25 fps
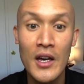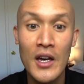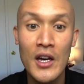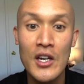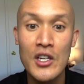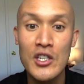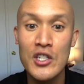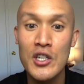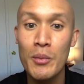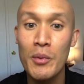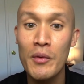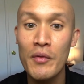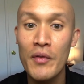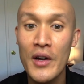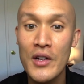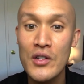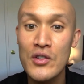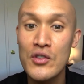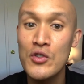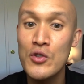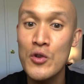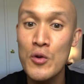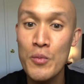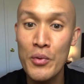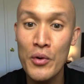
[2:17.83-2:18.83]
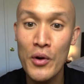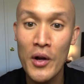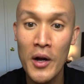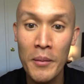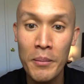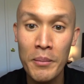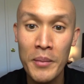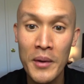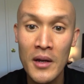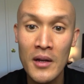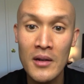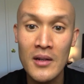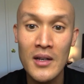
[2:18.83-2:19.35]
She provides super
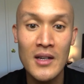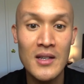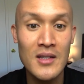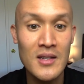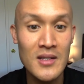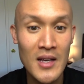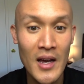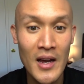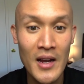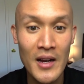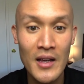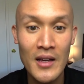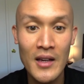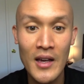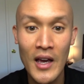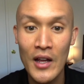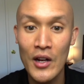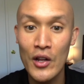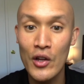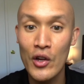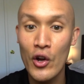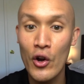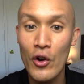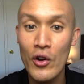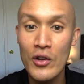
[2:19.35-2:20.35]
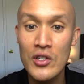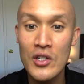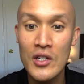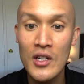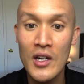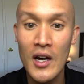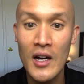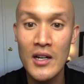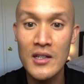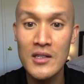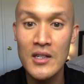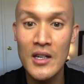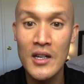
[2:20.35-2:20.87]
upbeat, exciting, and encouraging
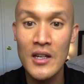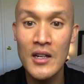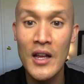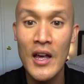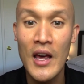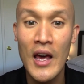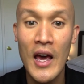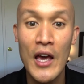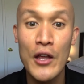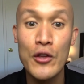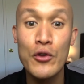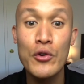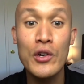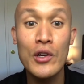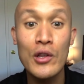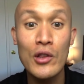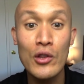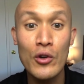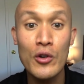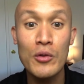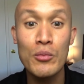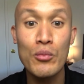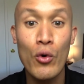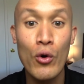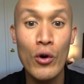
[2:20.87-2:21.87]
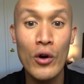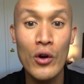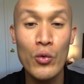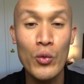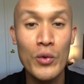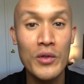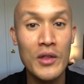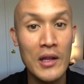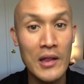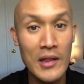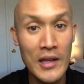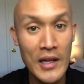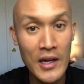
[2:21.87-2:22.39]
content, and you can learn more with
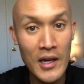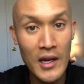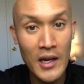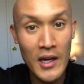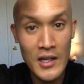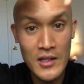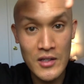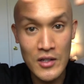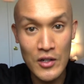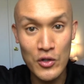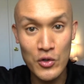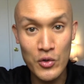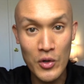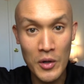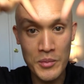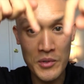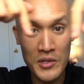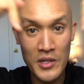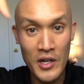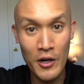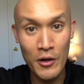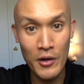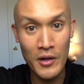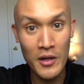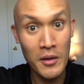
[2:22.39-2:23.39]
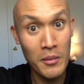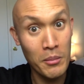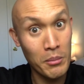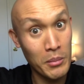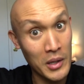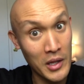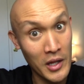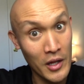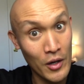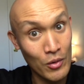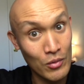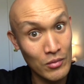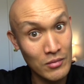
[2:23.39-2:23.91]
the link in the description area
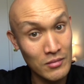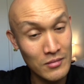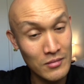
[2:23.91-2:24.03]
below.